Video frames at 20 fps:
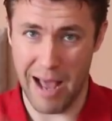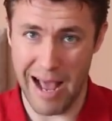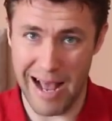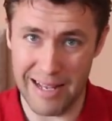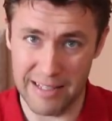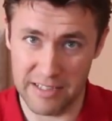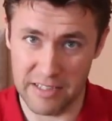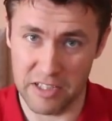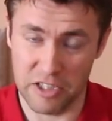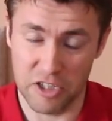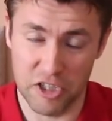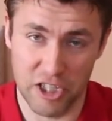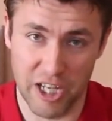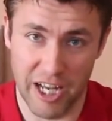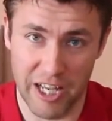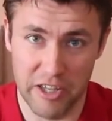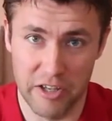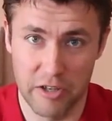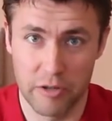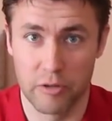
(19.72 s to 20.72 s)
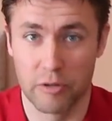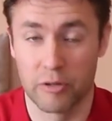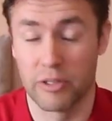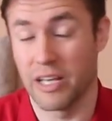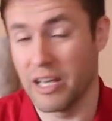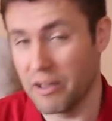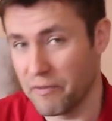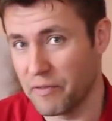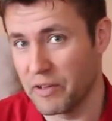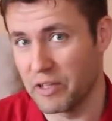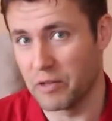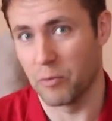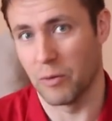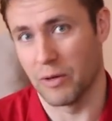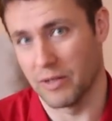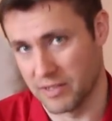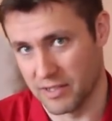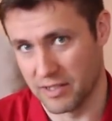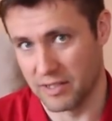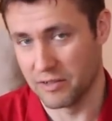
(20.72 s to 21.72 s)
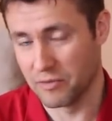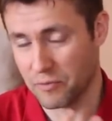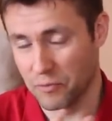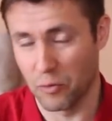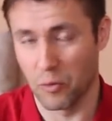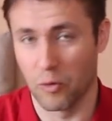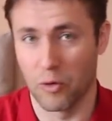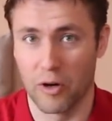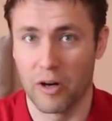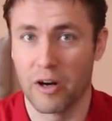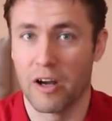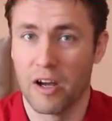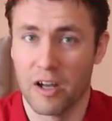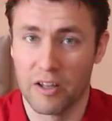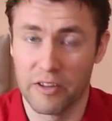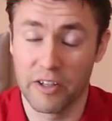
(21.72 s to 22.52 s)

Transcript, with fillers: as scheduled if it wasn't for